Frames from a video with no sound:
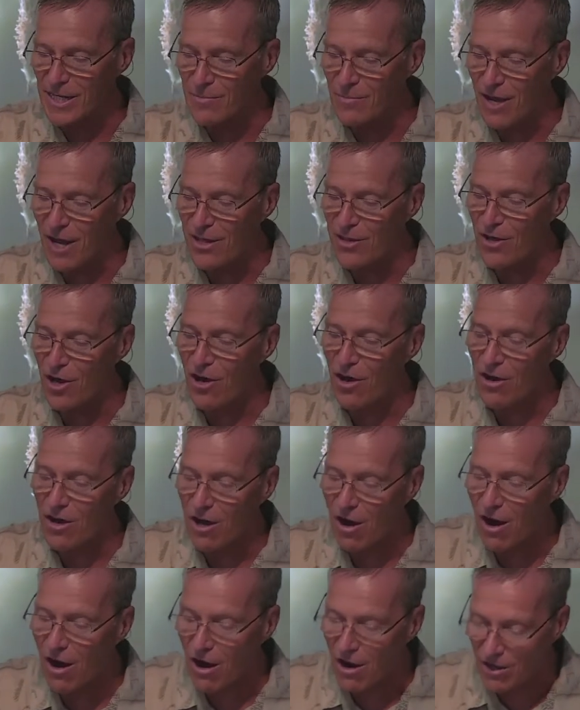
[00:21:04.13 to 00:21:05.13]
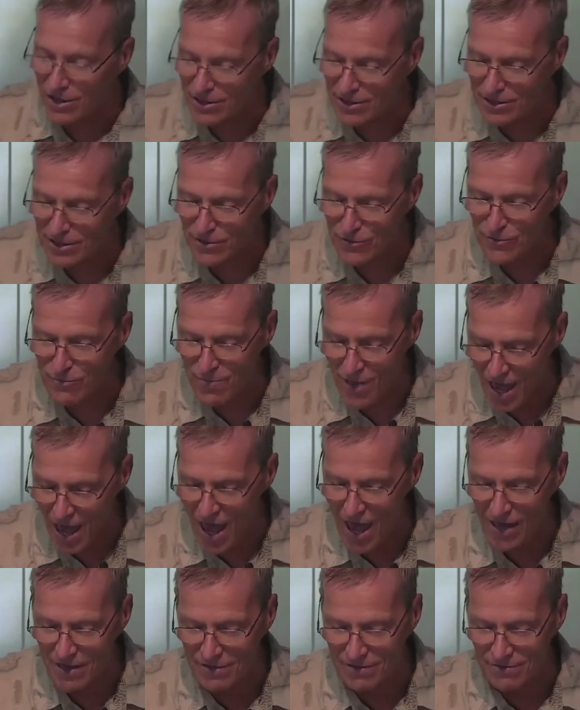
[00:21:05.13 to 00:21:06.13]
by the heart of
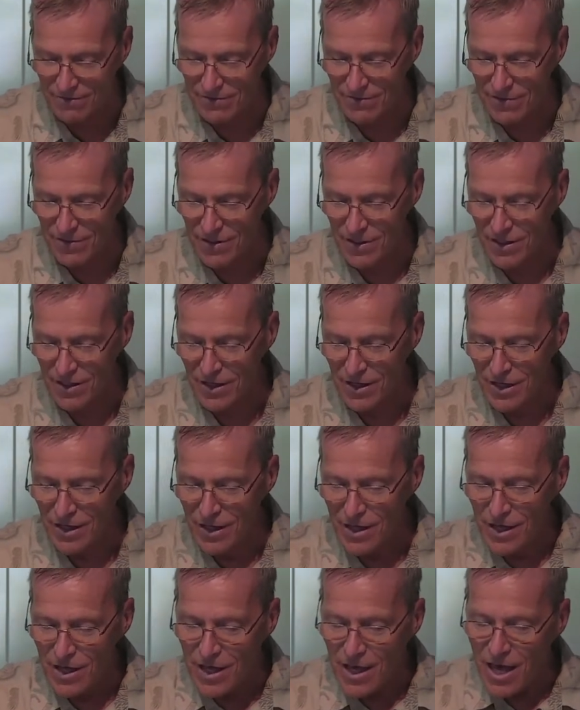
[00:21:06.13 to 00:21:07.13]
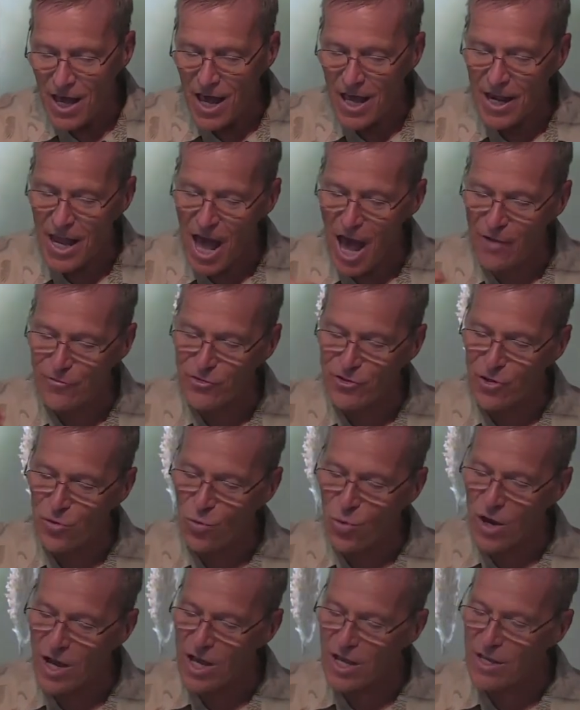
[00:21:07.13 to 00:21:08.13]
man. And after
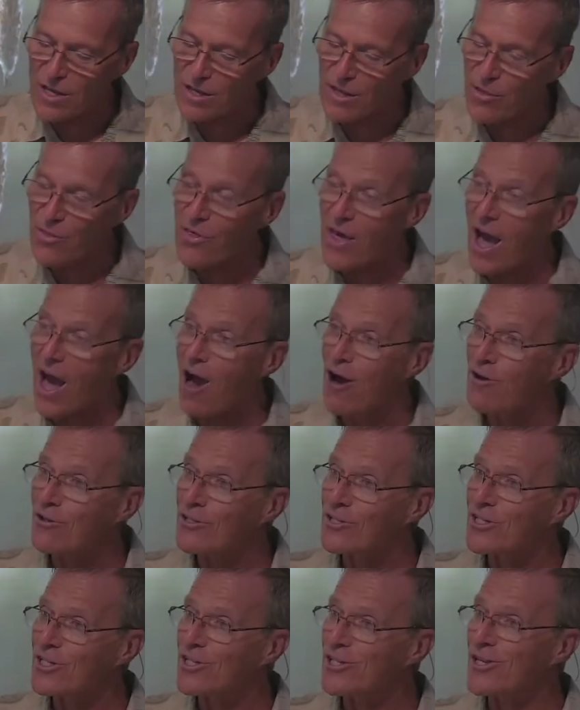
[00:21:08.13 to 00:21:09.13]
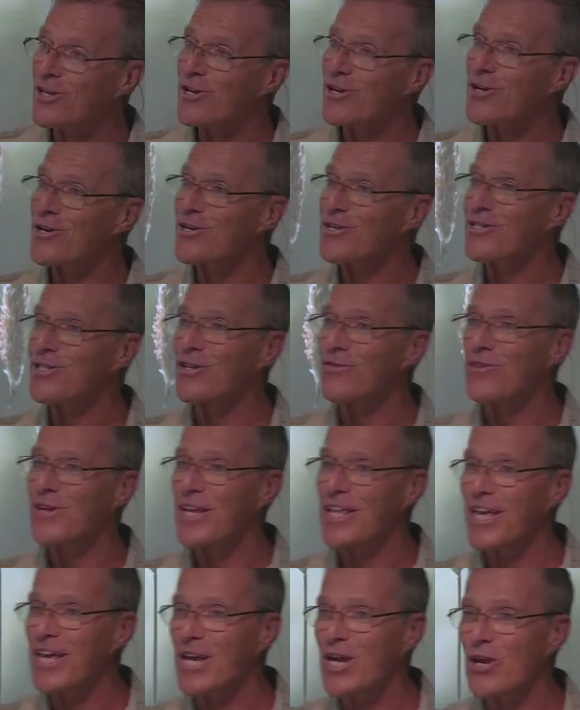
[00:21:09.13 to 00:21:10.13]
1,000 years of
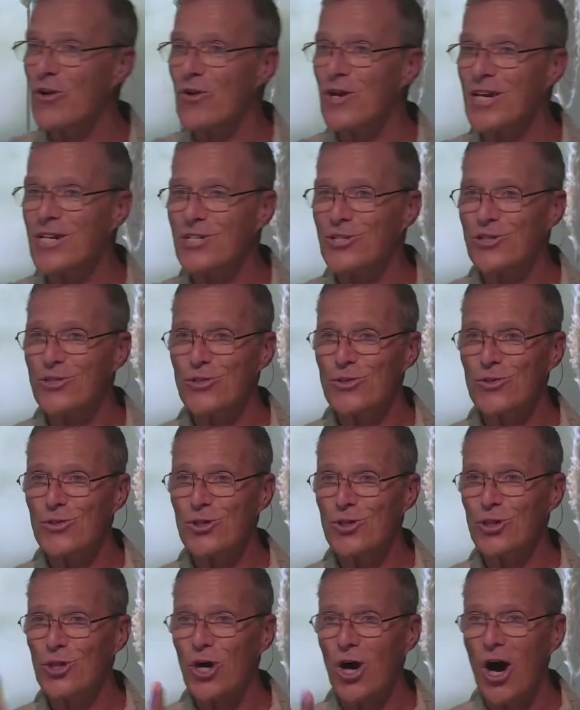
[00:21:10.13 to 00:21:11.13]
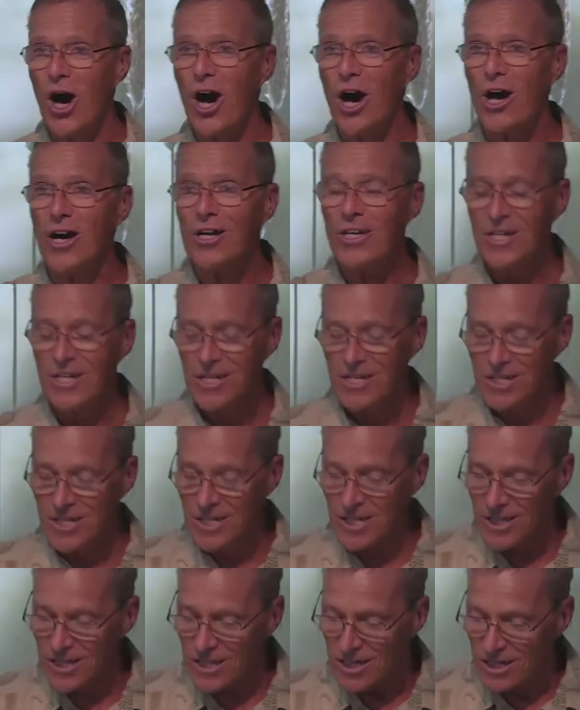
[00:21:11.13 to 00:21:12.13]
adhering to the law,
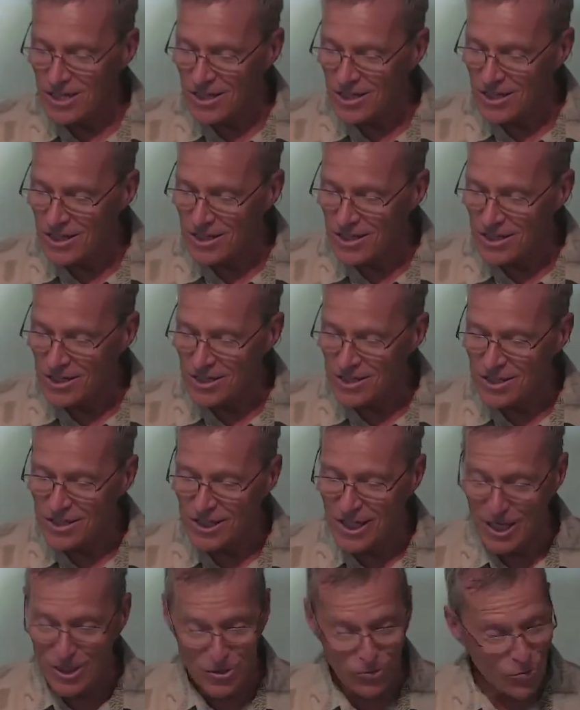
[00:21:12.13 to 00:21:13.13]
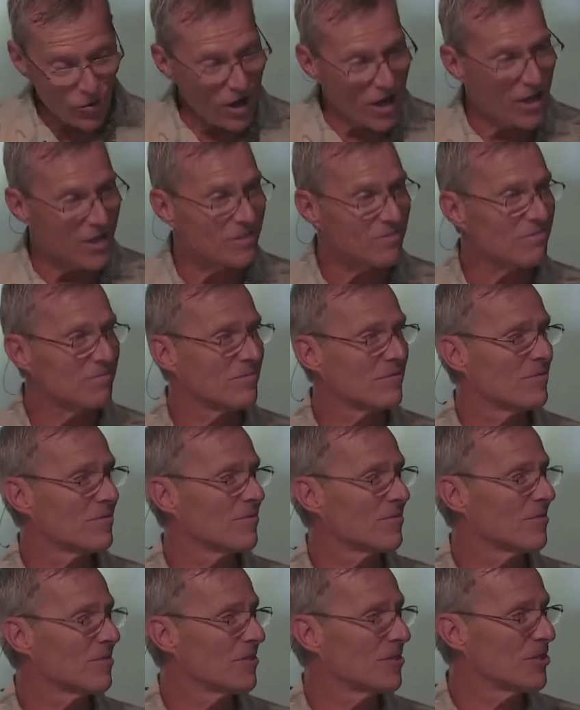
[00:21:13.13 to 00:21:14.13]
guess what?
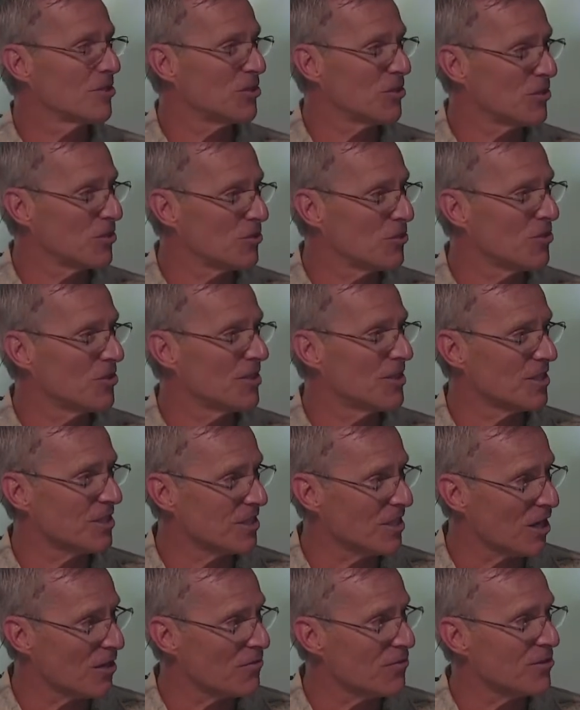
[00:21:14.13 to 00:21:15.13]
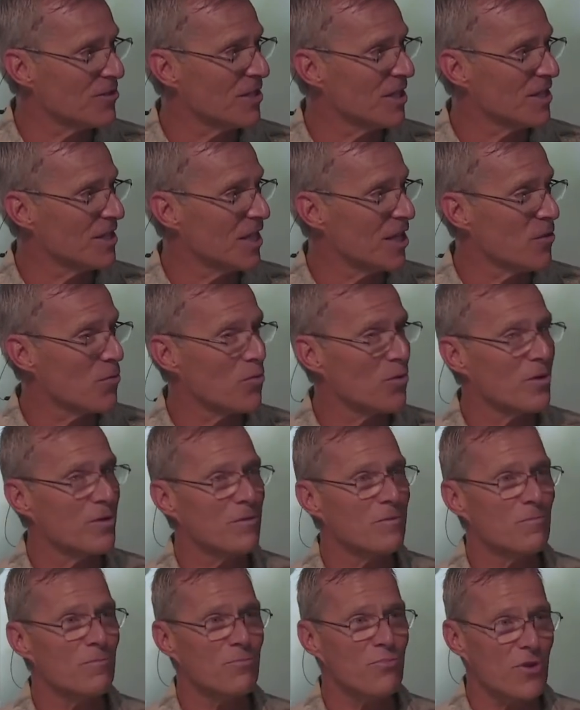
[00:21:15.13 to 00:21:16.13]
The Jews discovered that they were
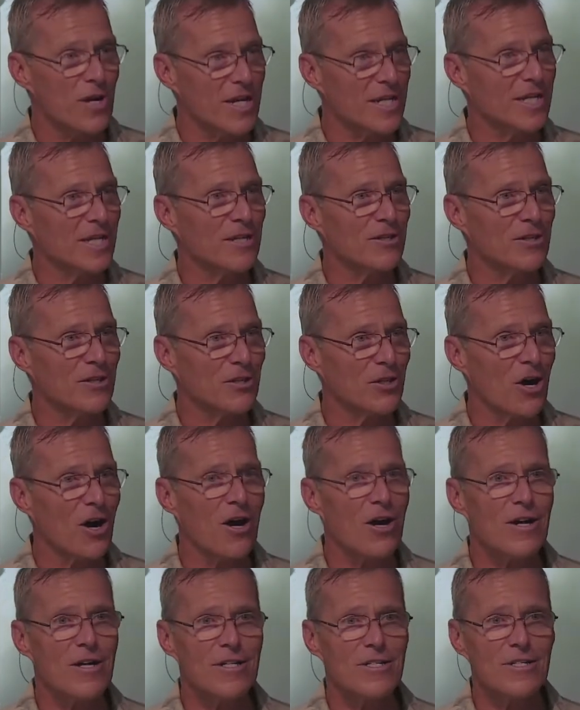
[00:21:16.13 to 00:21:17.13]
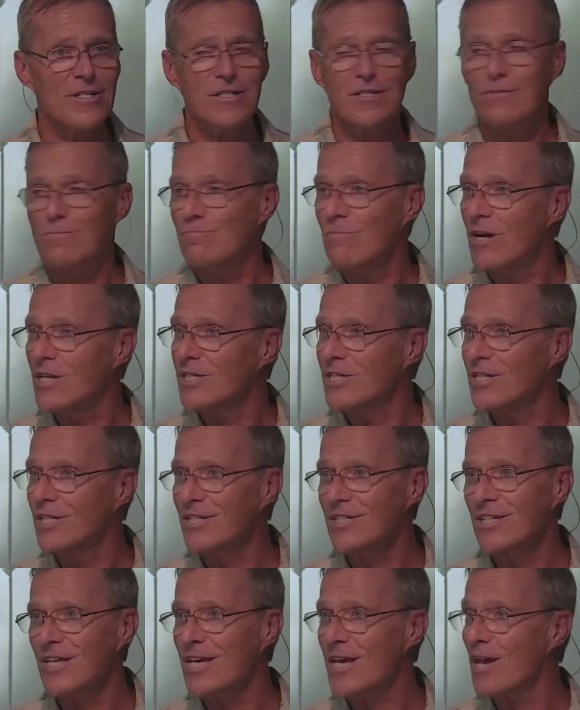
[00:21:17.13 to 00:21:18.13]
breaking the law as much
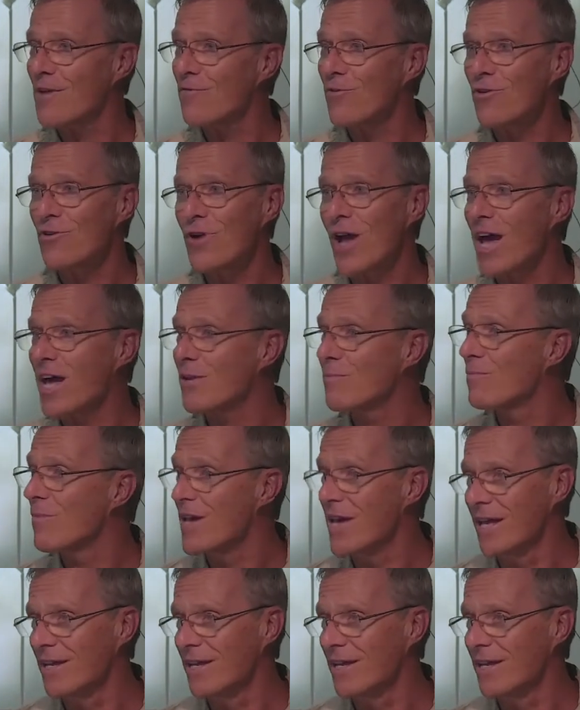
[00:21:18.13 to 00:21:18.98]
as they ever had been.